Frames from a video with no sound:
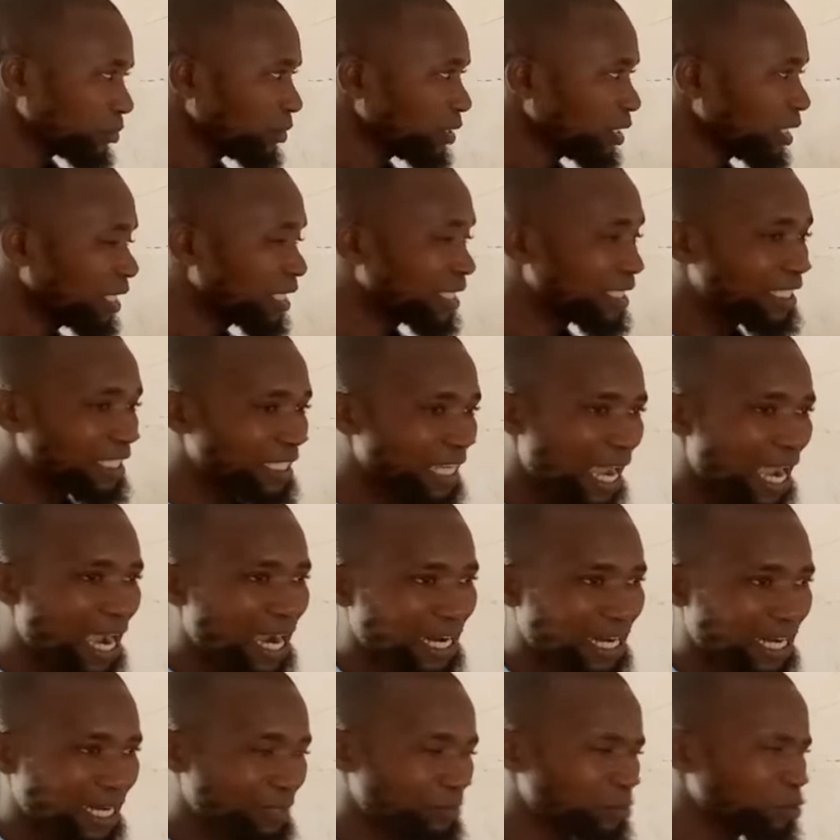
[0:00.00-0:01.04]
in the
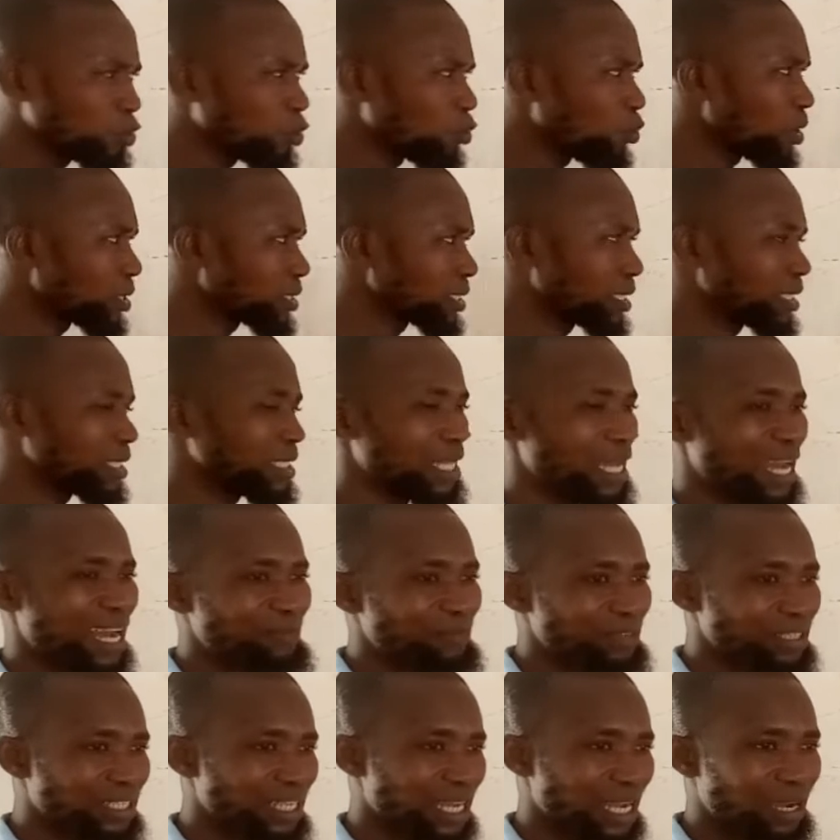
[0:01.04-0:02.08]
diagram. So what is the
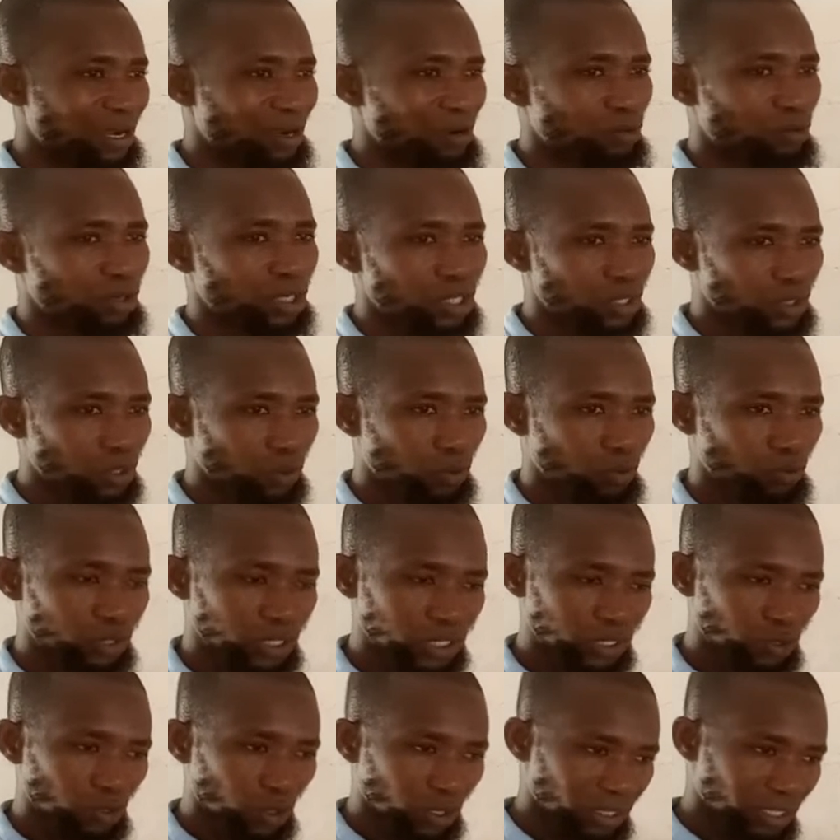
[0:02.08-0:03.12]
diameter? We know,
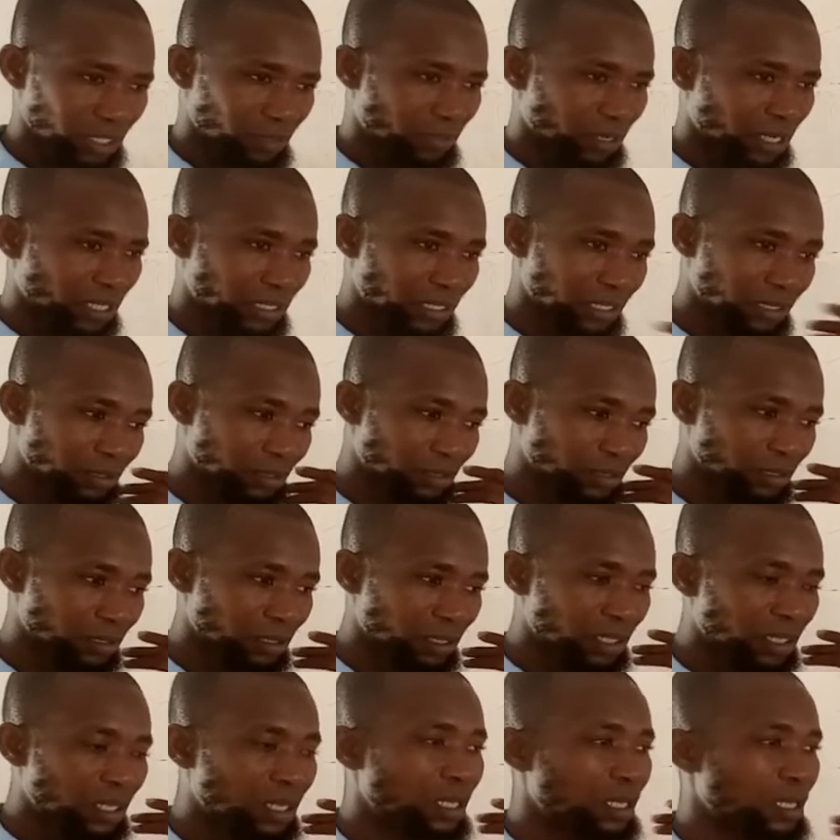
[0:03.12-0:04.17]
we talked about it.
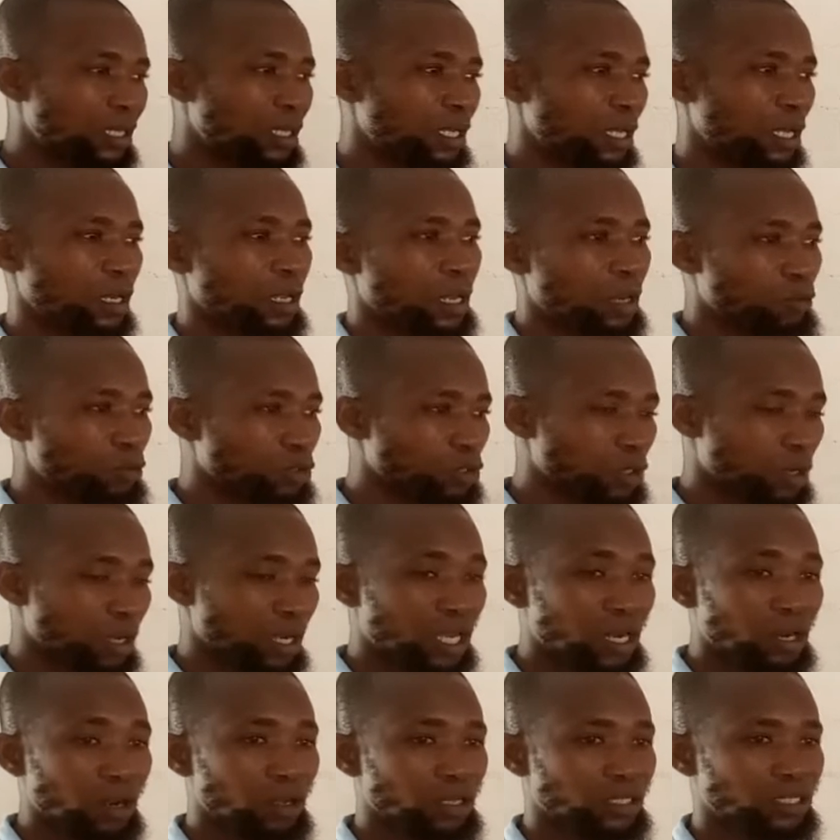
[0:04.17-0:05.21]
We
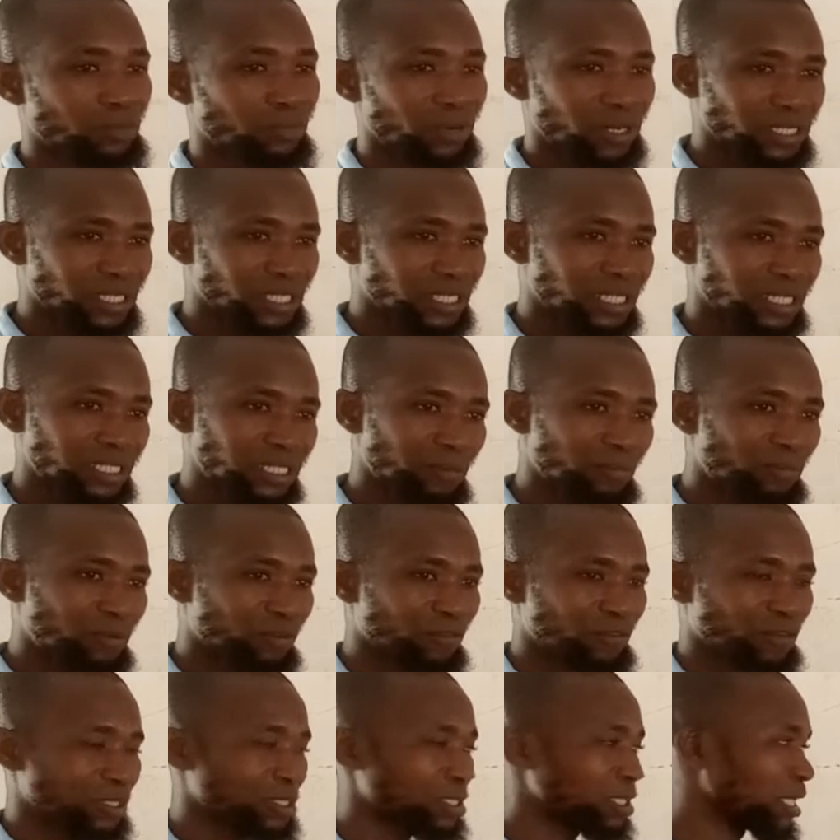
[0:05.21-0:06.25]
talked a lot about it in the
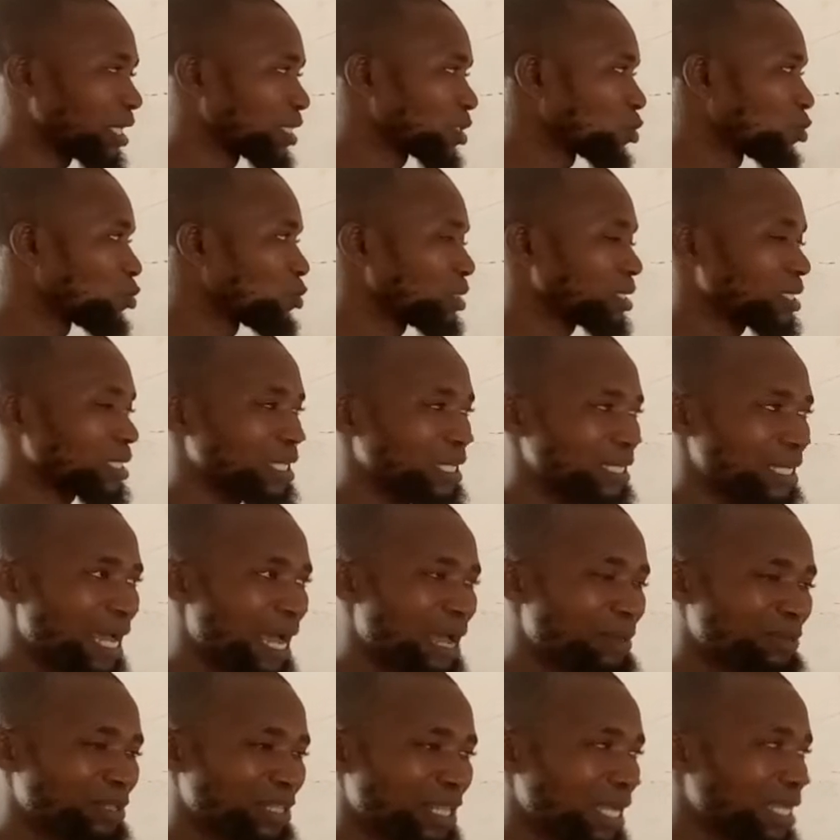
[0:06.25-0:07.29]
previous class. So we said
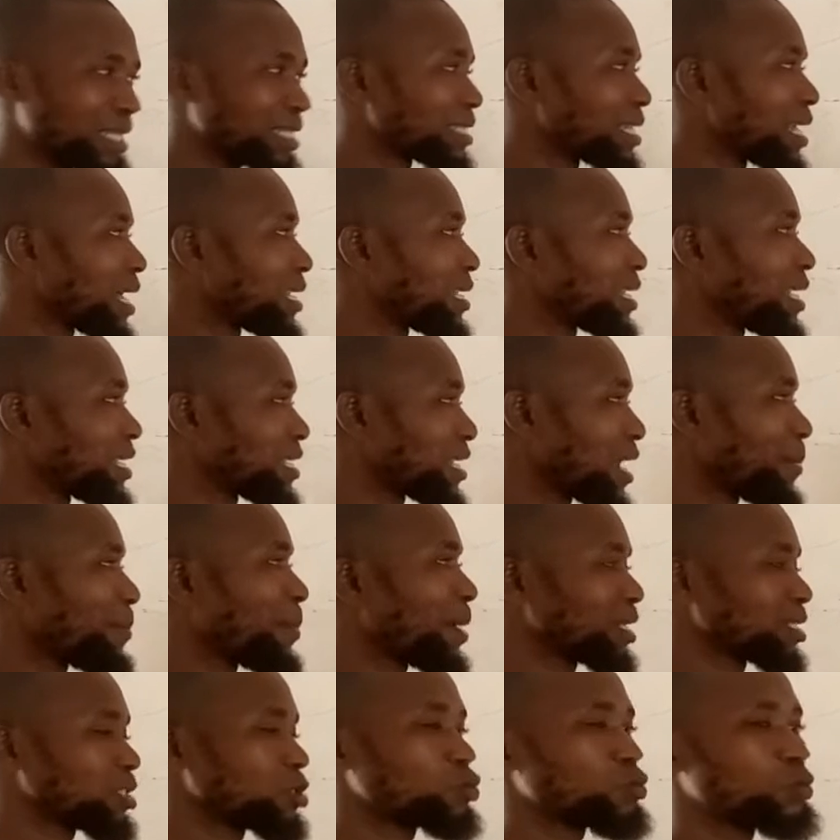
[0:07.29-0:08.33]
diameter is that line that
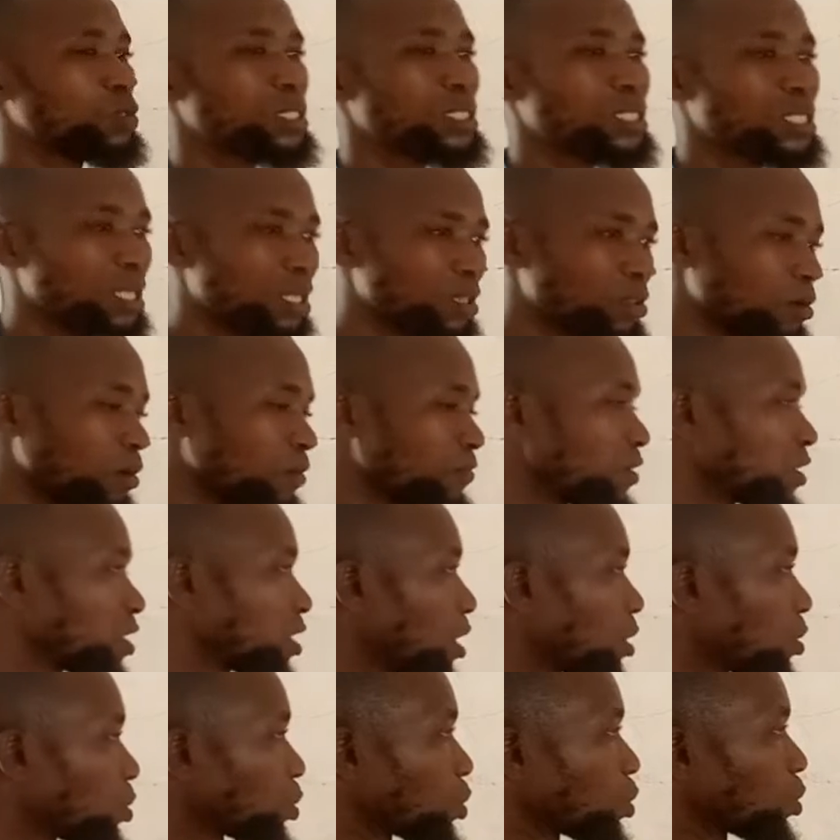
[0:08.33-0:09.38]
passes through the center of the
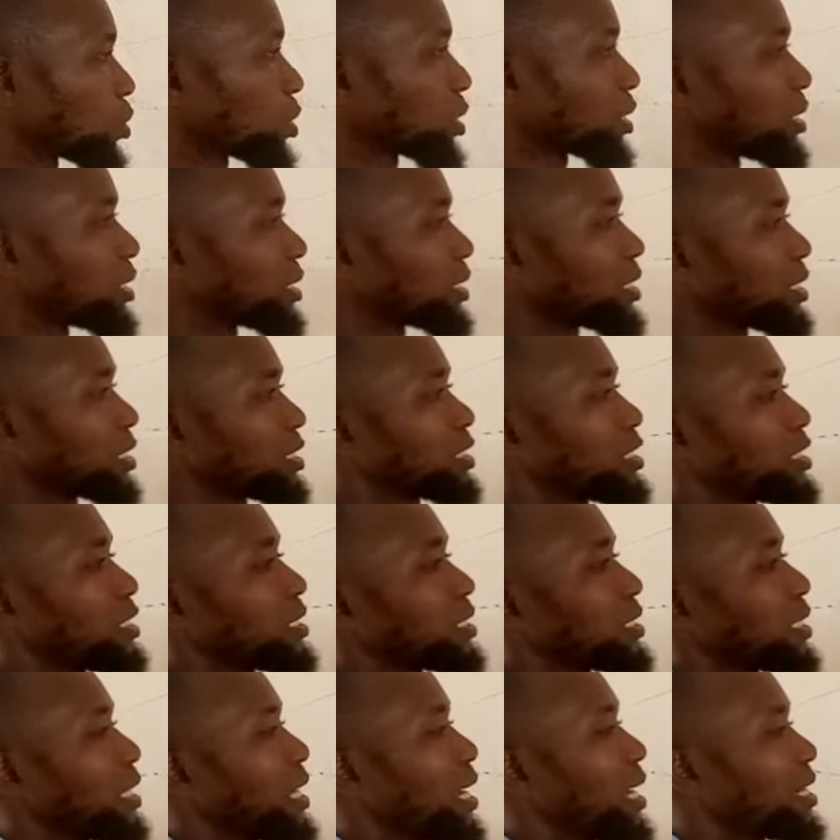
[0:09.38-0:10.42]
circle. So since this
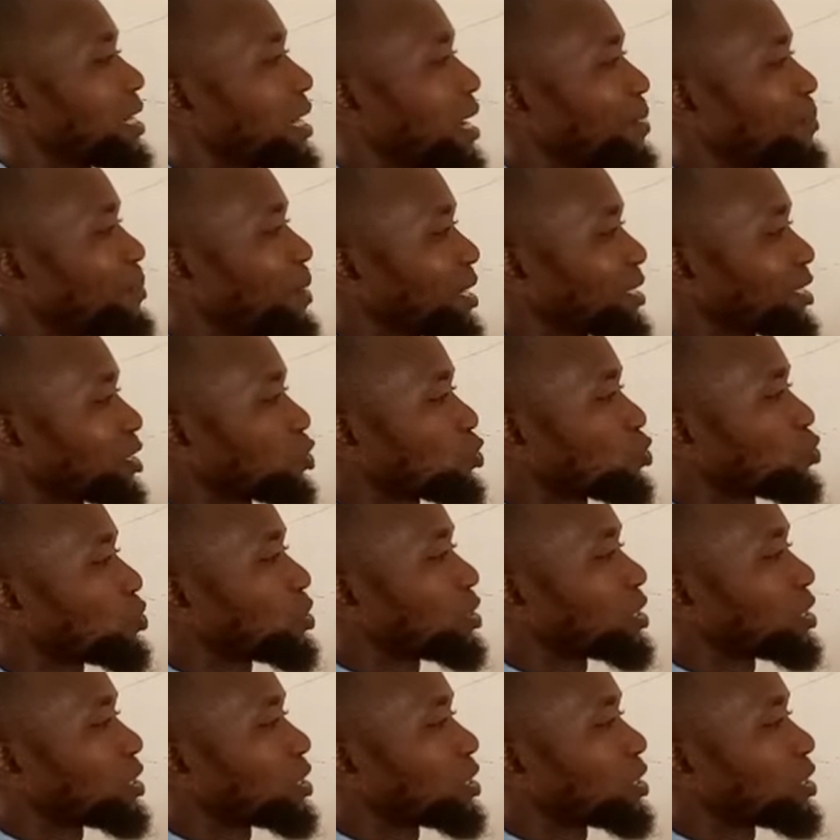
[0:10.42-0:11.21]
is the line that passes through the